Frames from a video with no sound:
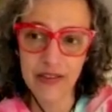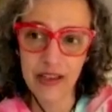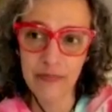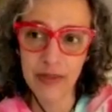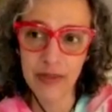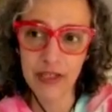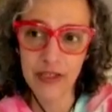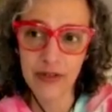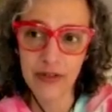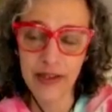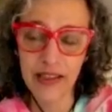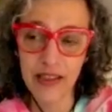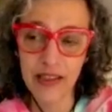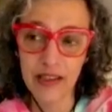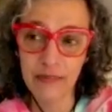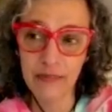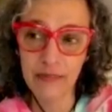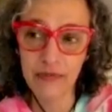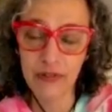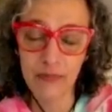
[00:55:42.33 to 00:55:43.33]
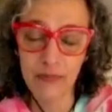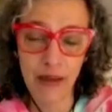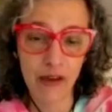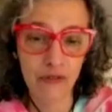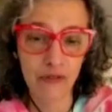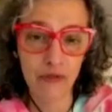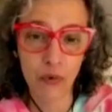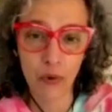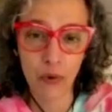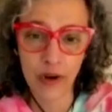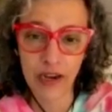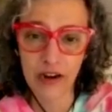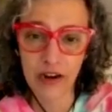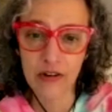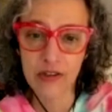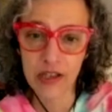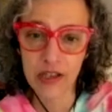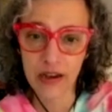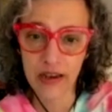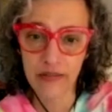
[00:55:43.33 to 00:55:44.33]
I've been doing them for about four
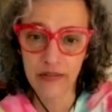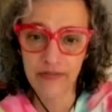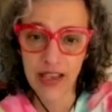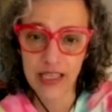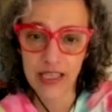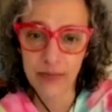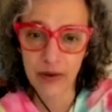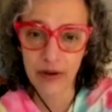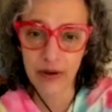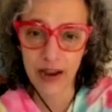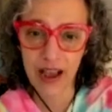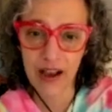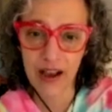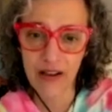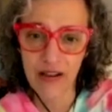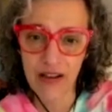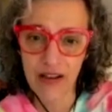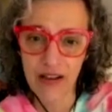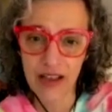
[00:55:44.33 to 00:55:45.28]
years on Facebook now.